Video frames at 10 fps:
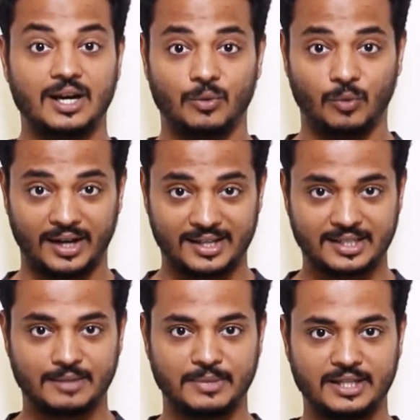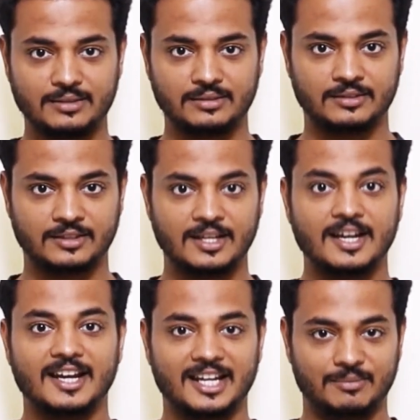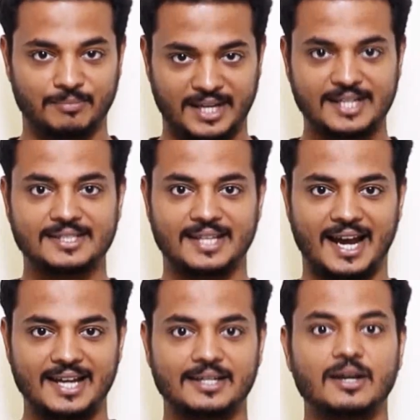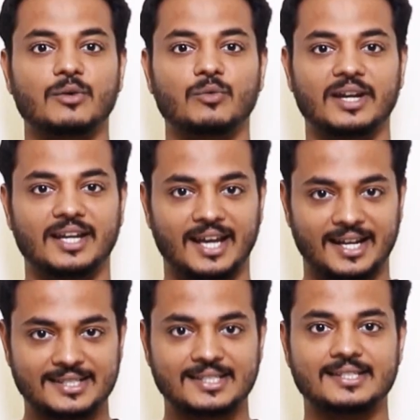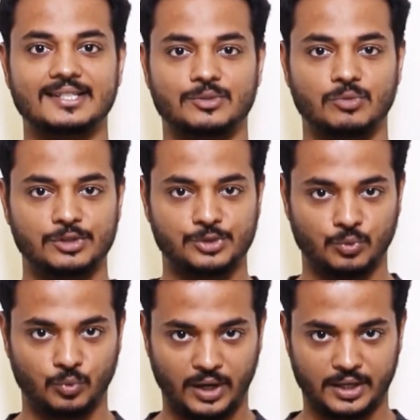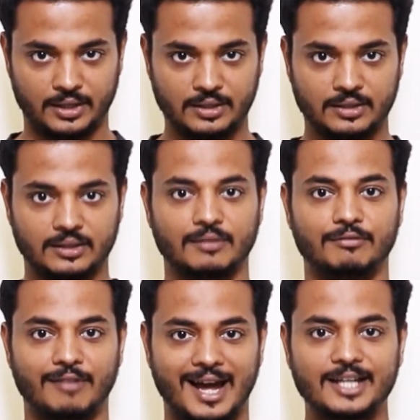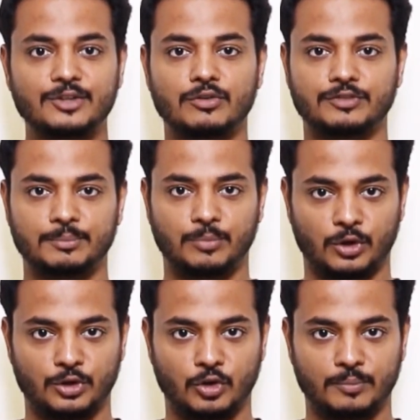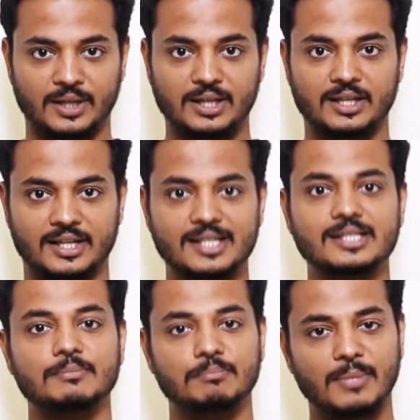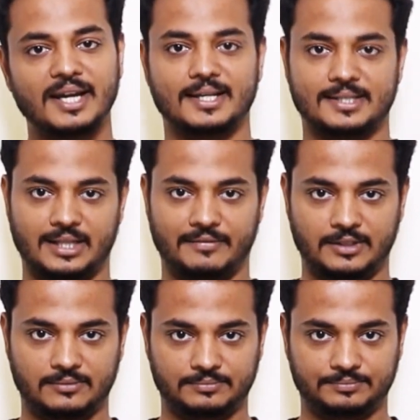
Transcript: What does it mean? It means that when x is equal to 1, the value of the polynomial is minus 11.